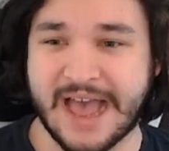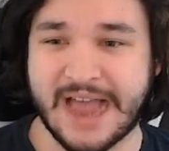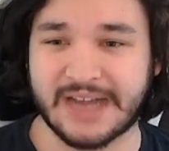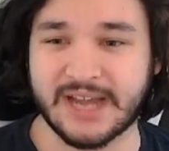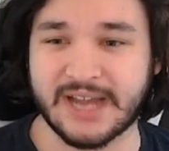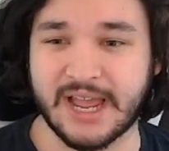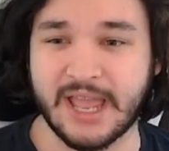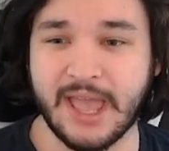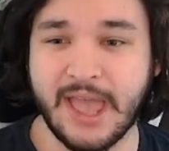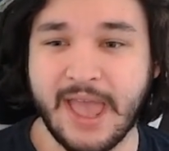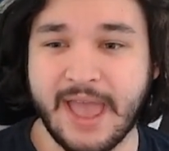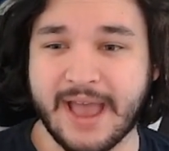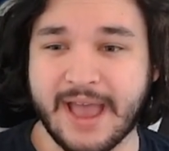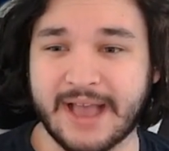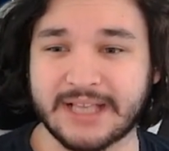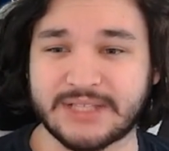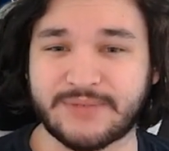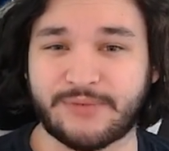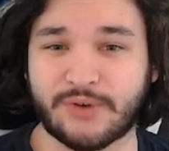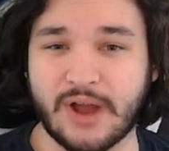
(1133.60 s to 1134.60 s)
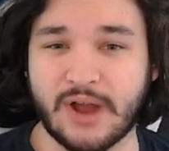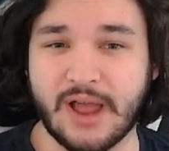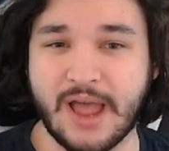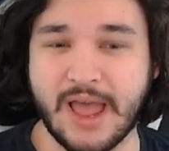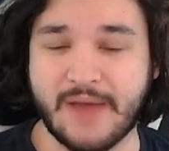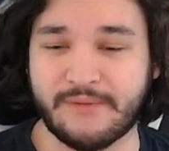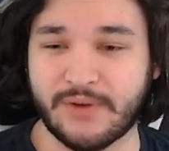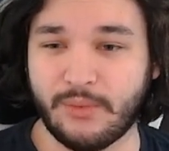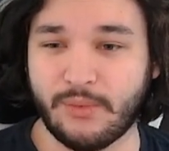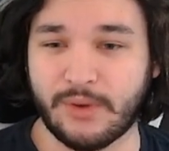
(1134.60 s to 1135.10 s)
Knight. As for
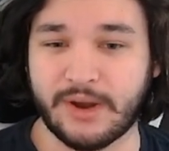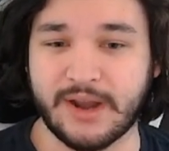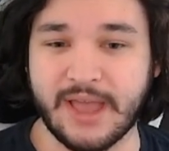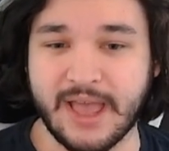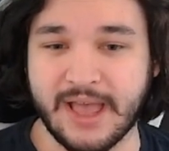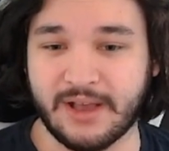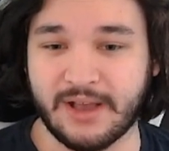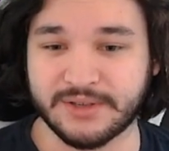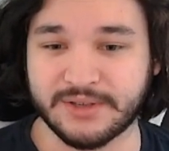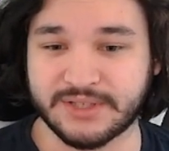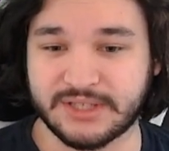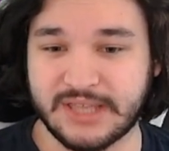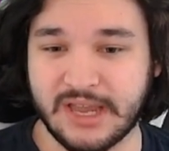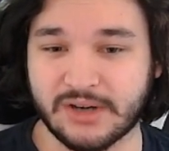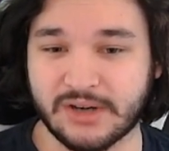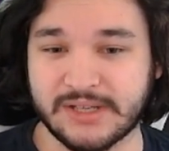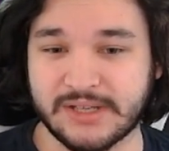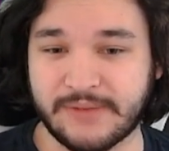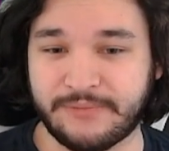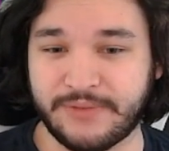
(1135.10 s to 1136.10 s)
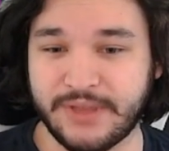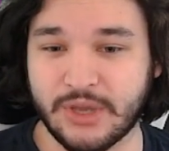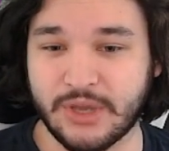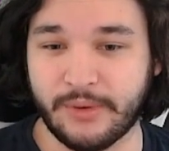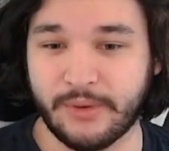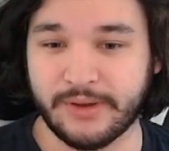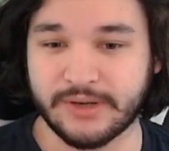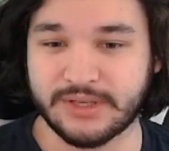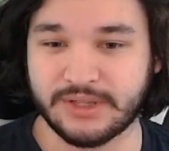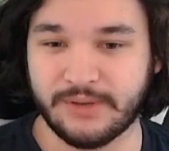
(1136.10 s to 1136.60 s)
everyone else, they are definitely
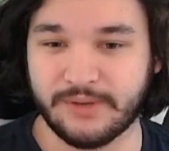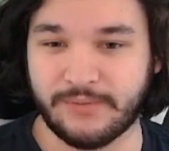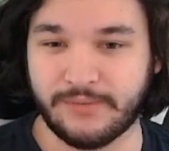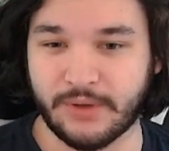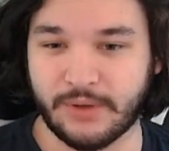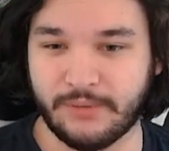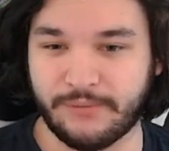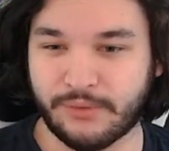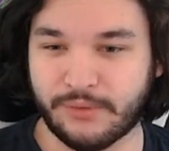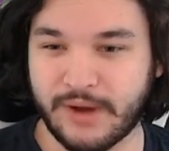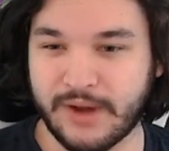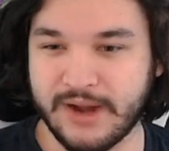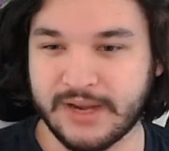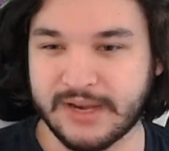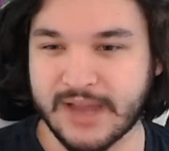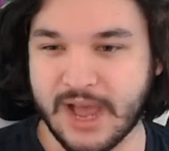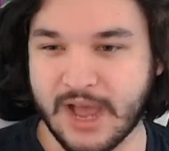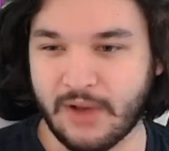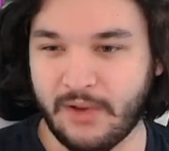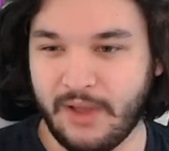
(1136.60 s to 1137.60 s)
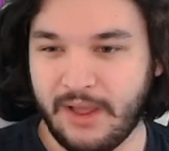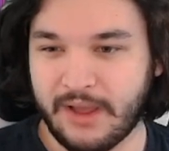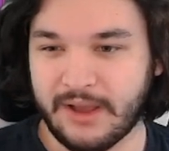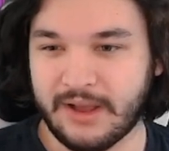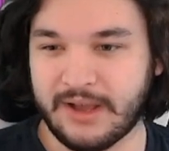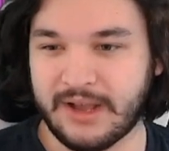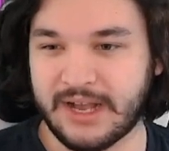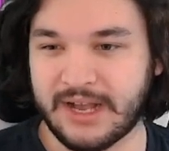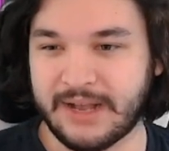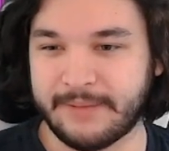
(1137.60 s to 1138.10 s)
going to the vault for right now.
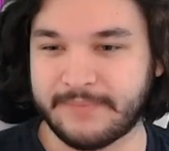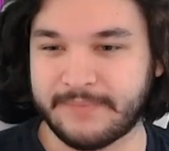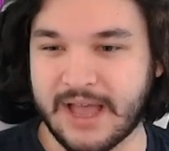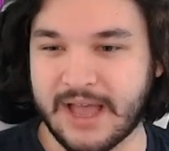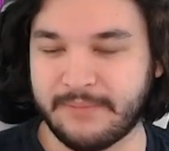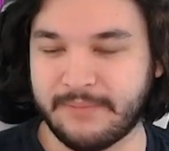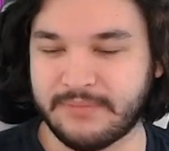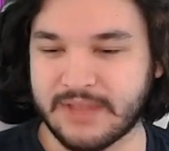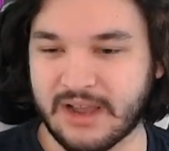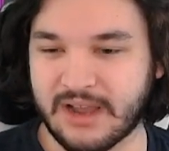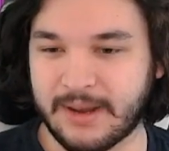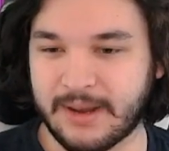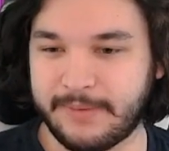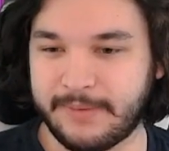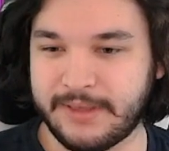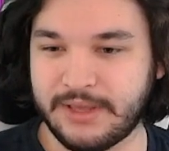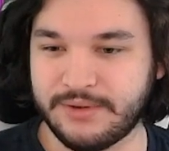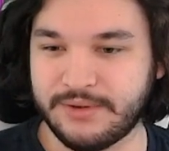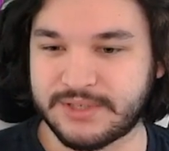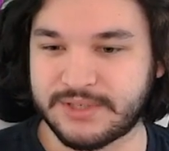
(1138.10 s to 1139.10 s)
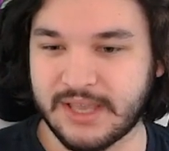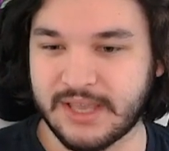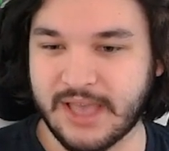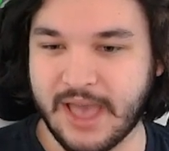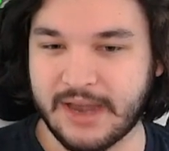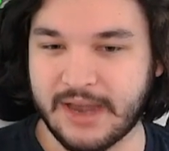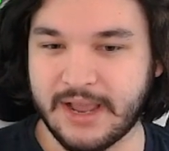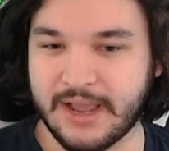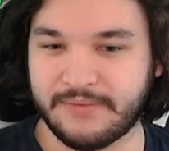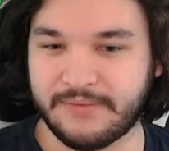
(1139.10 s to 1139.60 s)
Um, I'm not going to be using
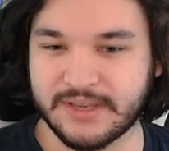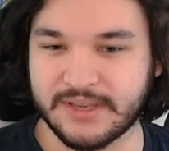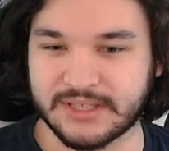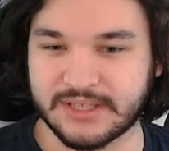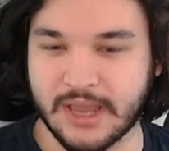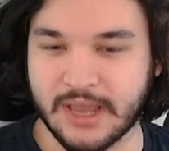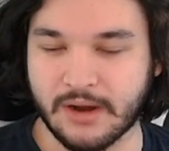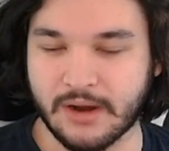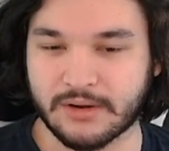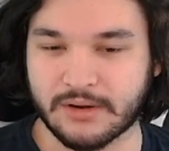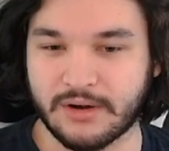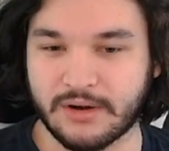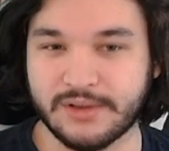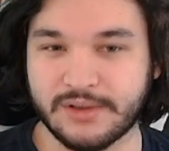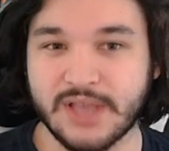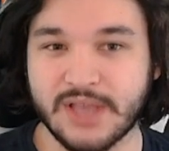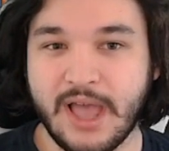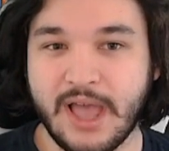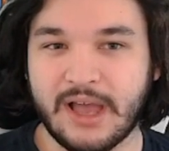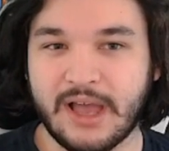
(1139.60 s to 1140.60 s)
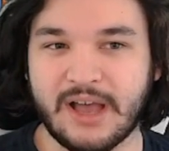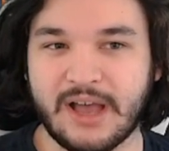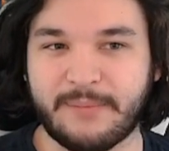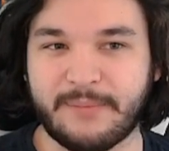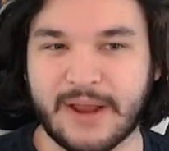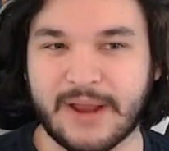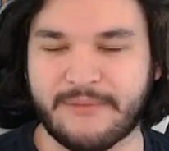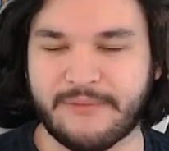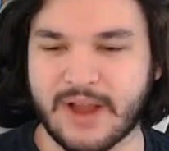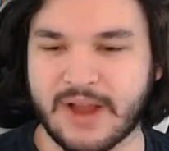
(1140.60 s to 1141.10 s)
any of these characters, um,
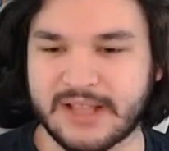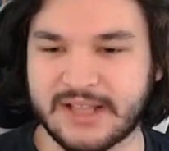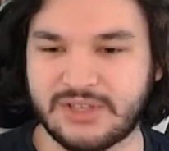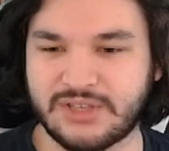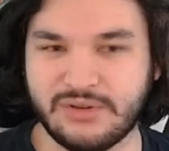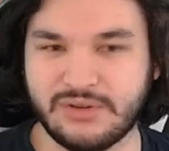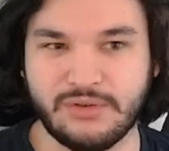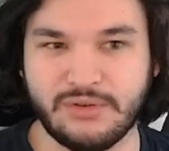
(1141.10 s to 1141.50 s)
but I forgot to